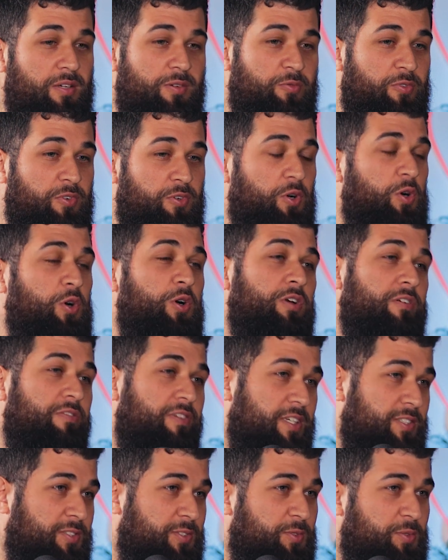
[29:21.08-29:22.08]
for all of
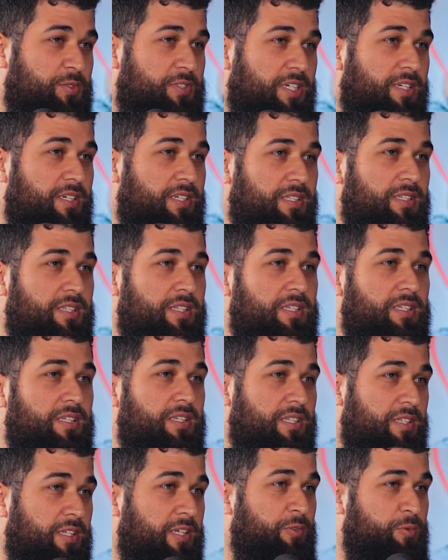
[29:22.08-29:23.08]
us to share in
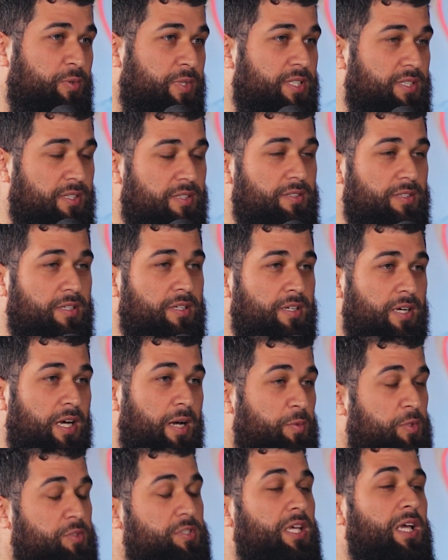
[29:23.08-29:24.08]
the reward.
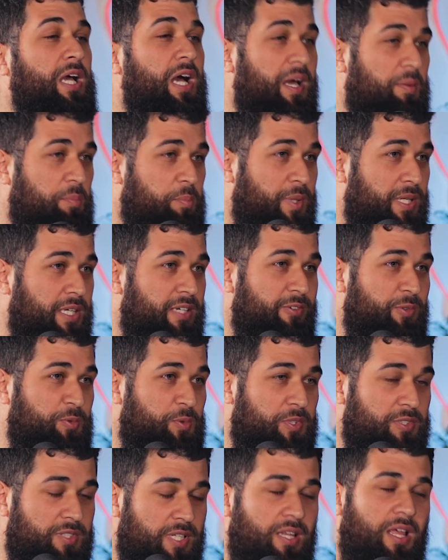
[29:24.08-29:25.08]
I'm not saying I'm being
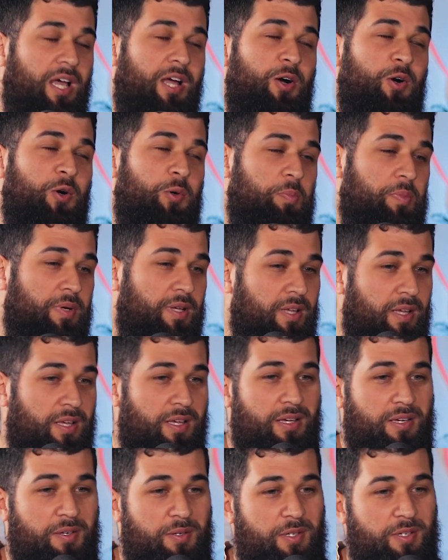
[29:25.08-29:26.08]
rewarded. I hope
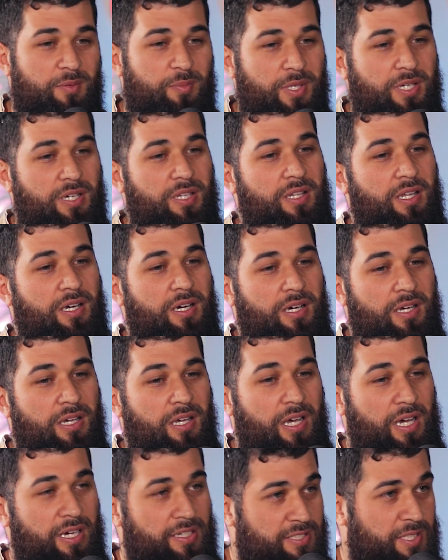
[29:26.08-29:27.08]
may Allah
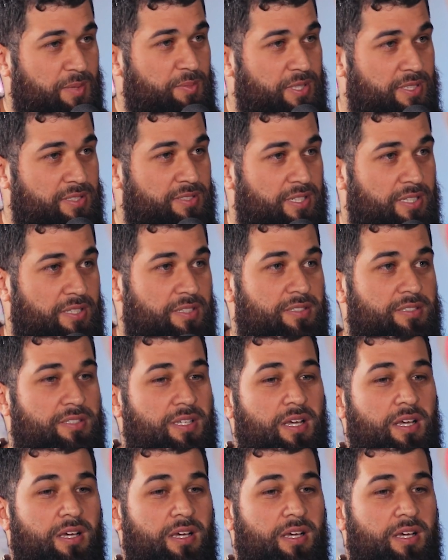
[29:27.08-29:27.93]
accept these deeds